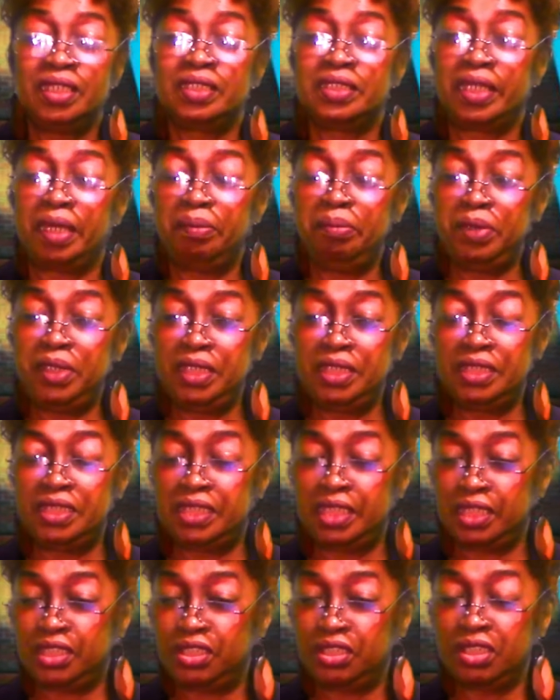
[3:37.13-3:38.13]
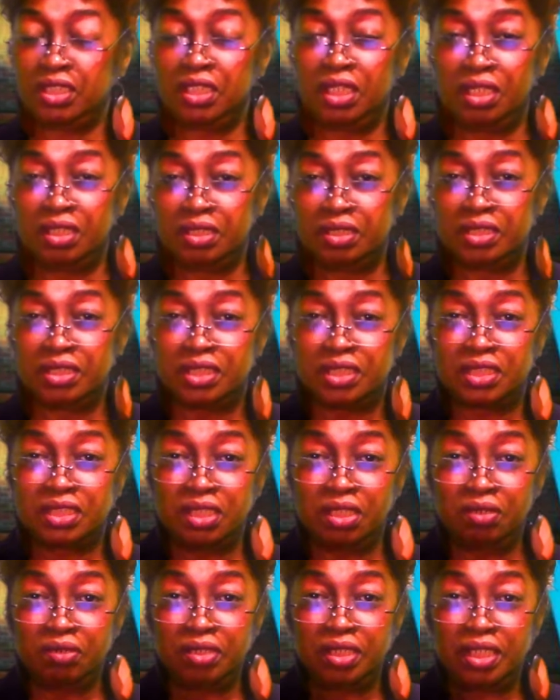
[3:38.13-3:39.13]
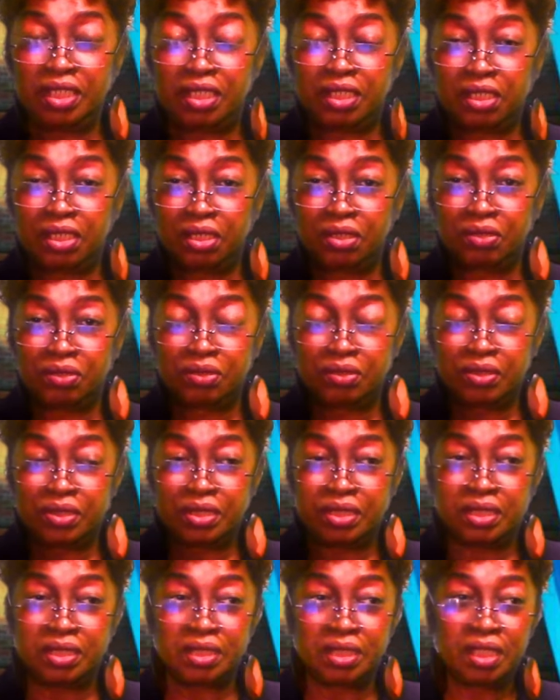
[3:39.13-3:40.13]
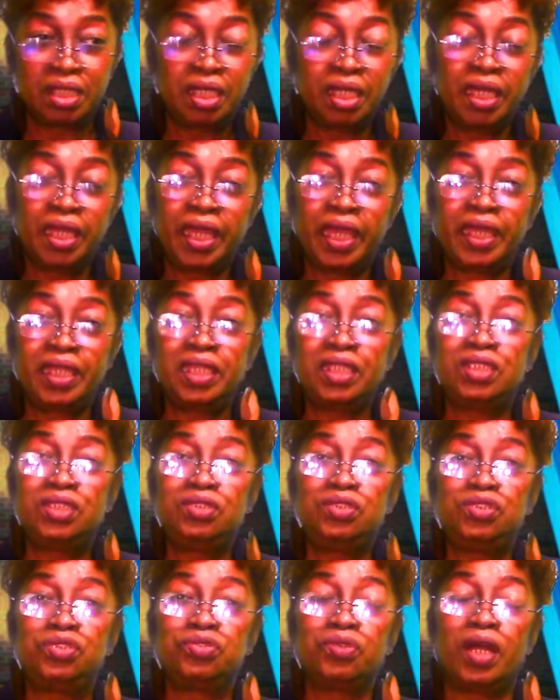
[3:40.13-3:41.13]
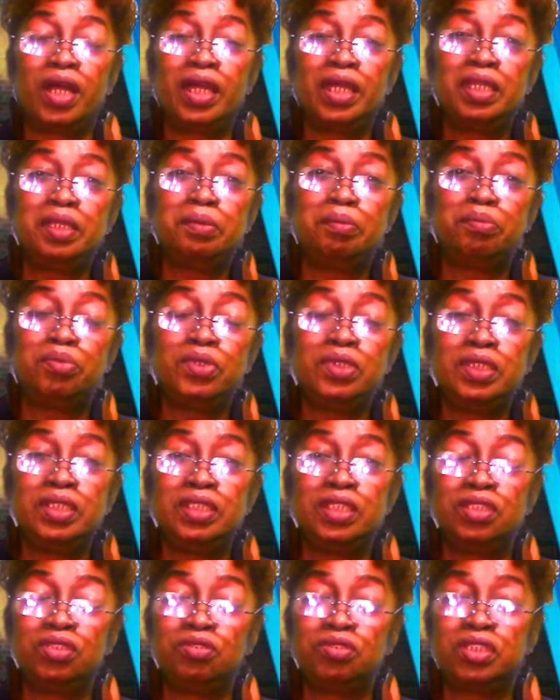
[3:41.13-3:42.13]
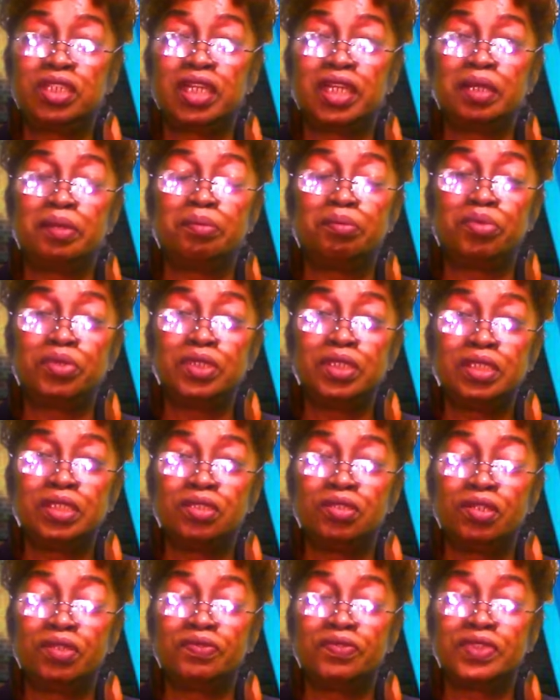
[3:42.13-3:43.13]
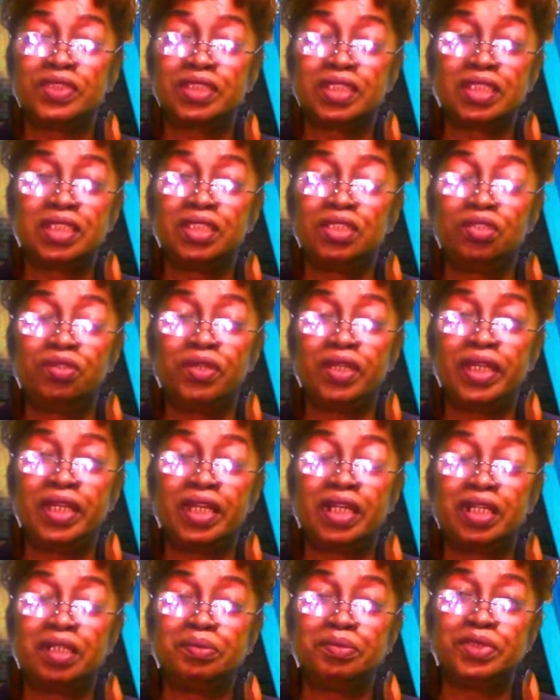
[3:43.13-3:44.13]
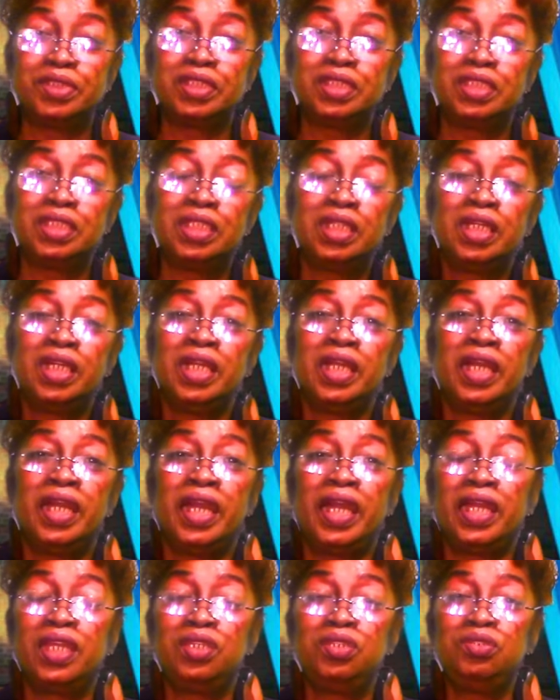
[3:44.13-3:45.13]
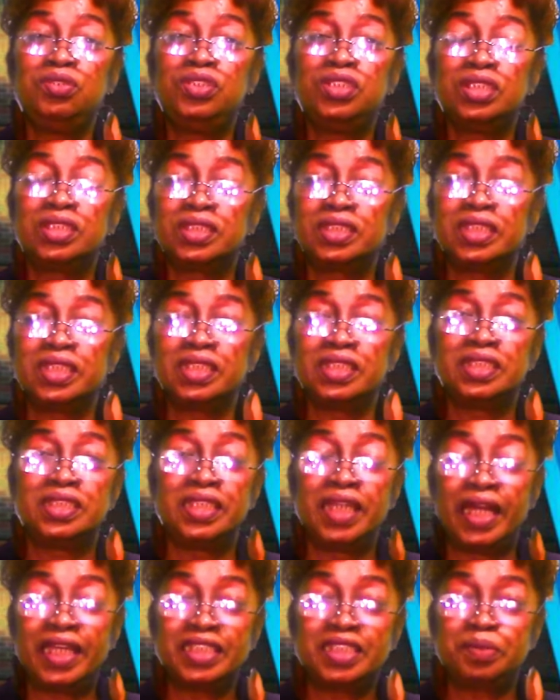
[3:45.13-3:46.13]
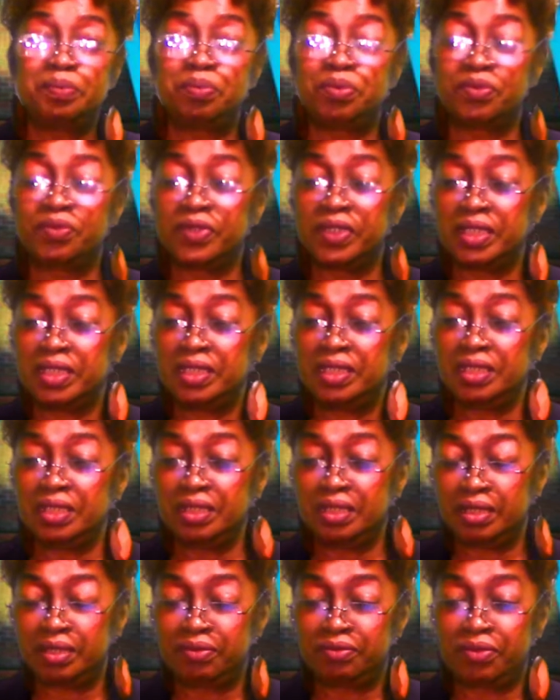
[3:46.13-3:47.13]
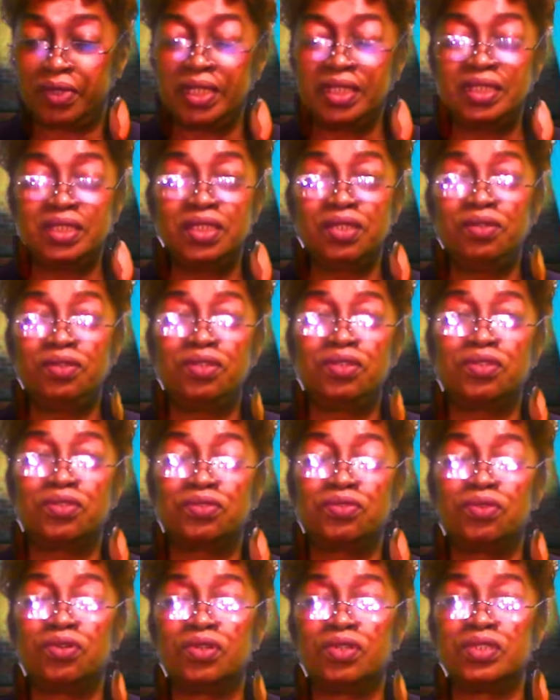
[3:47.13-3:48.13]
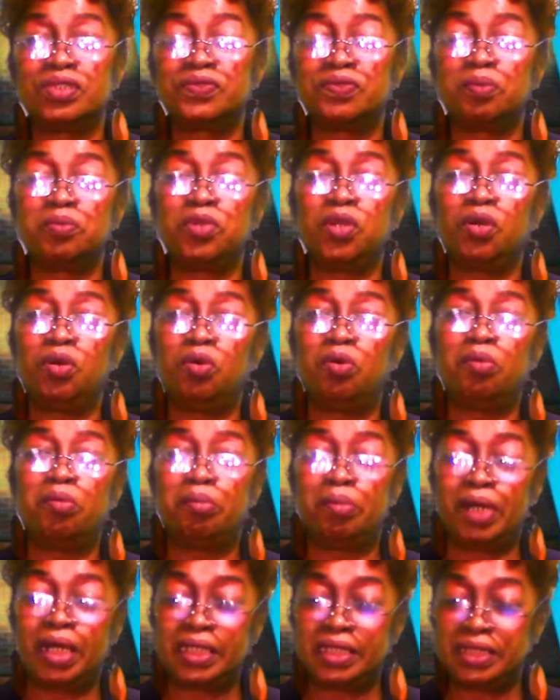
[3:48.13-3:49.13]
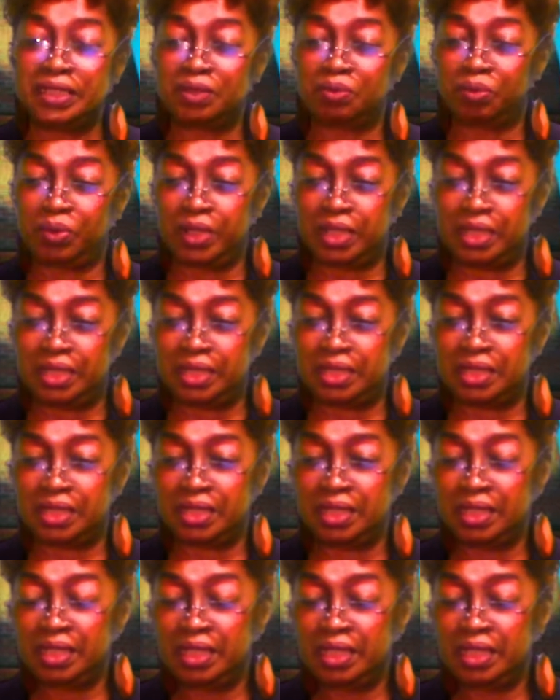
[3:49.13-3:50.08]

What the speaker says: That means that your lungs slowly close and that you're trying to breathe and you can't breathe, and all of a sudden no air comes in and you just exasperate right there on the cross from your own body's weight.